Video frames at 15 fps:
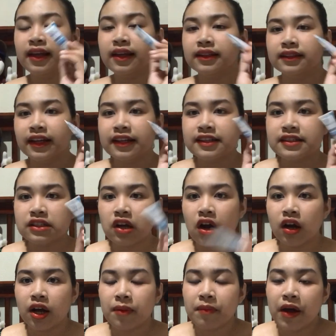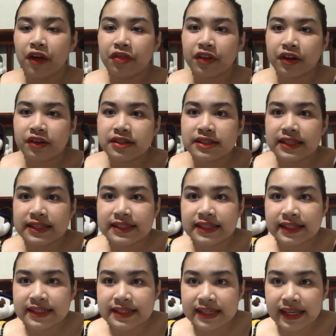let us talk about the
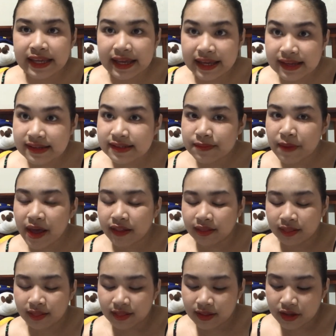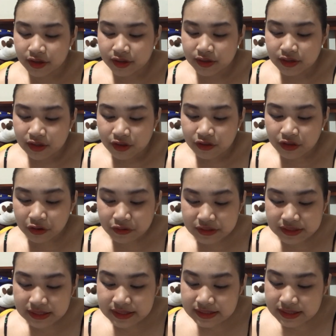consistency and smell. The
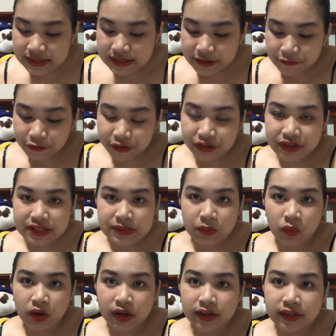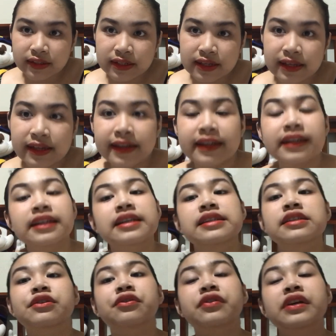consistency for this one
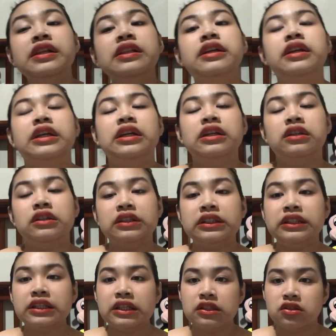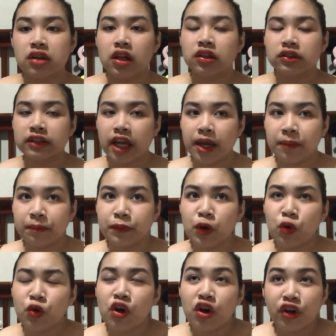is really, really gel type.
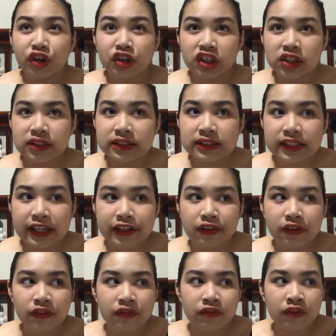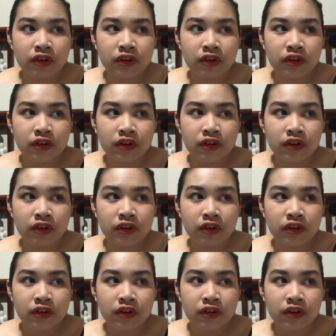No, not the kind of